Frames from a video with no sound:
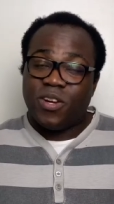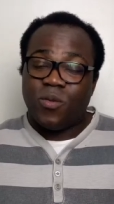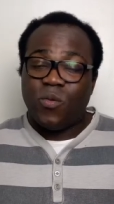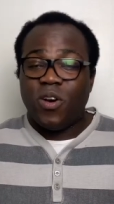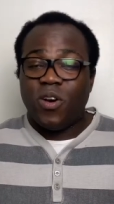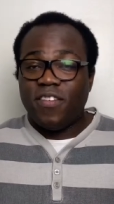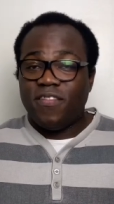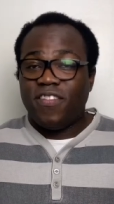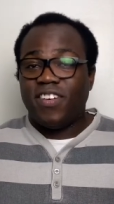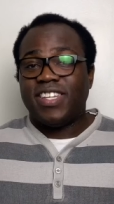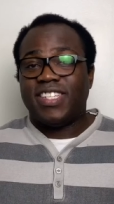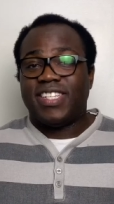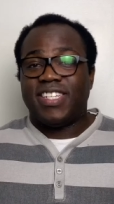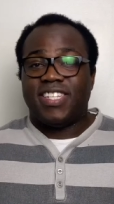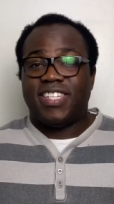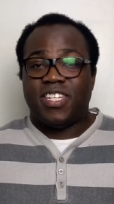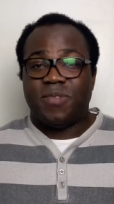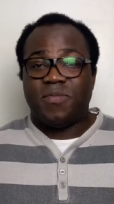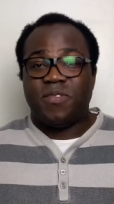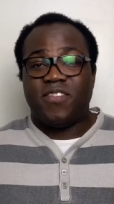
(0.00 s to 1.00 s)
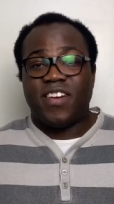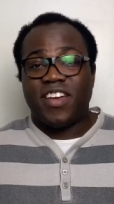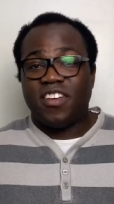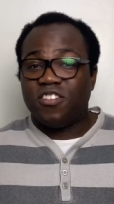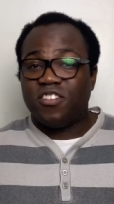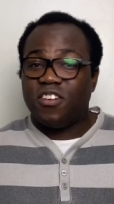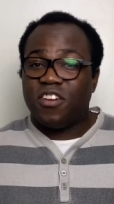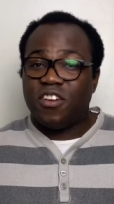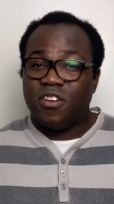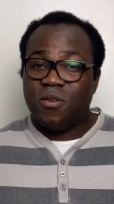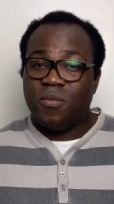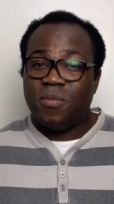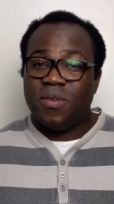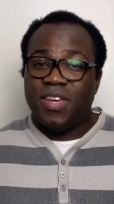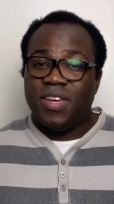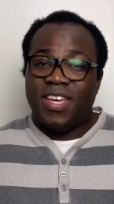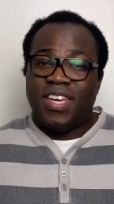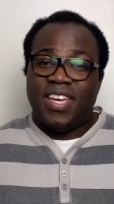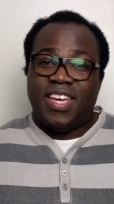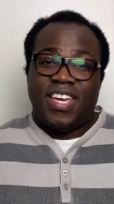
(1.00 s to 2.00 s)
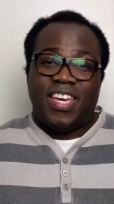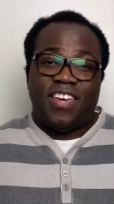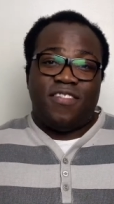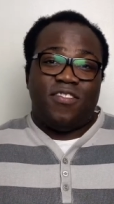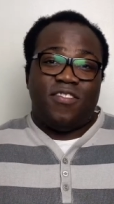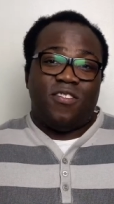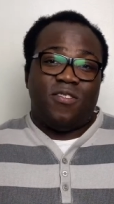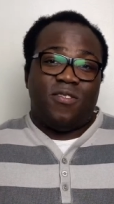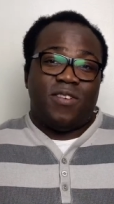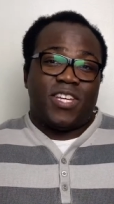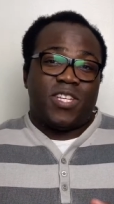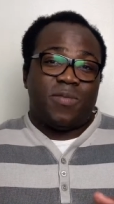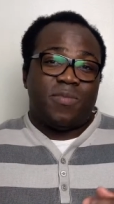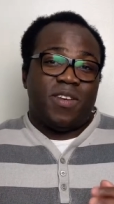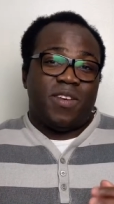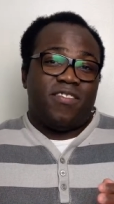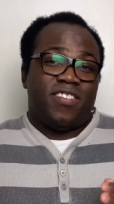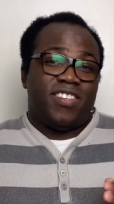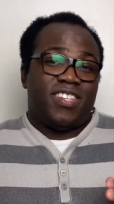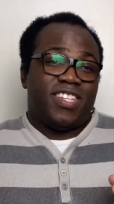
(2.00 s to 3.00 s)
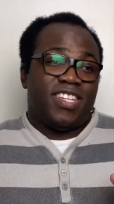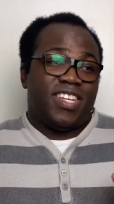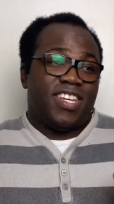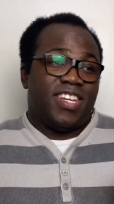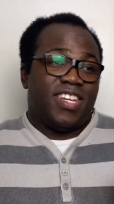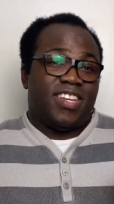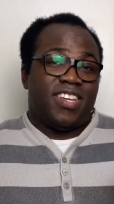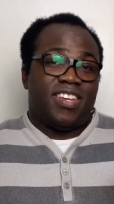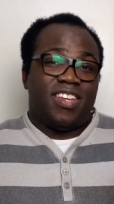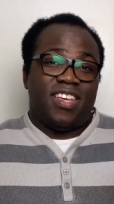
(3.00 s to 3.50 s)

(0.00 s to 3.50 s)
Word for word: Wi-Fi system around your home if you're experiencing